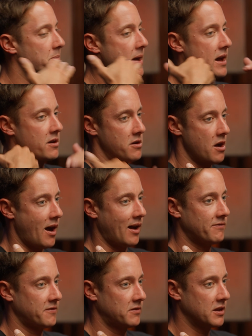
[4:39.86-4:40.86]
pattern
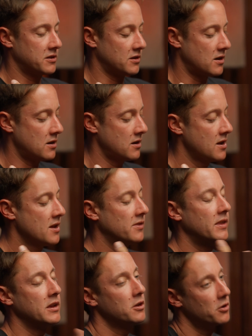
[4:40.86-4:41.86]
off of the guitar,
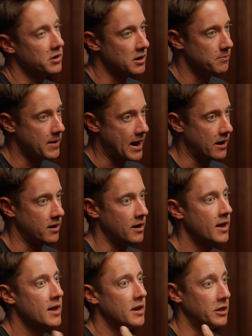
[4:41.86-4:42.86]
then go to your pattern
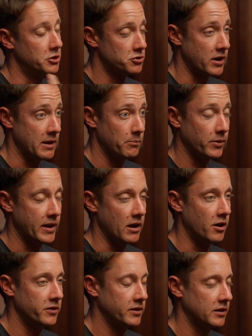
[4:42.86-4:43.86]
and try and play it
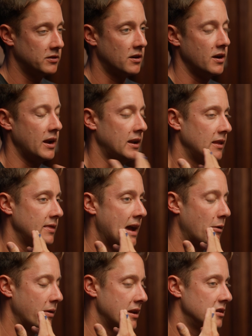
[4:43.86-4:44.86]
on the guitar. And in
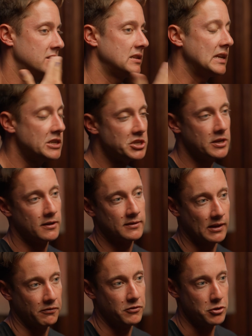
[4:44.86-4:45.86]
that way, you're teaching
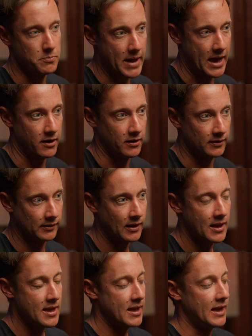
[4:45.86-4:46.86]
yourself new patterns
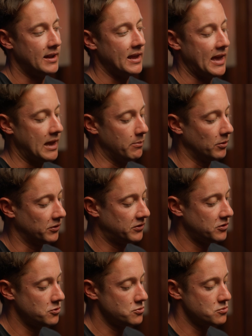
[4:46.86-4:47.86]
and able
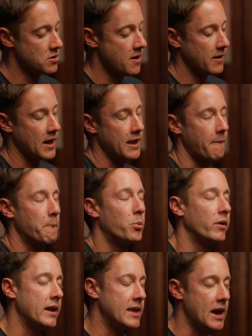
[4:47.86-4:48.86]
to kind of
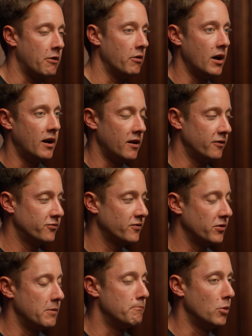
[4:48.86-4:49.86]
break out of
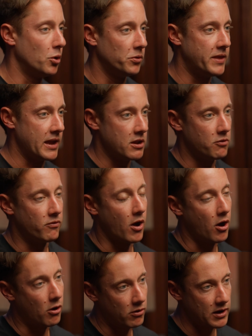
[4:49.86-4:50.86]
the mold that you've
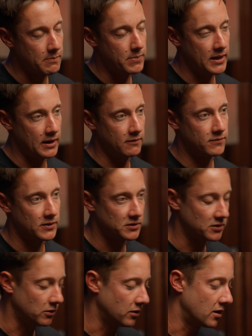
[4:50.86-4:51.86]
already been in for
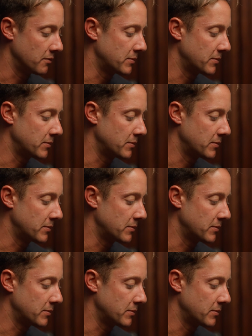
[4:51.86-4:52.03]
so long.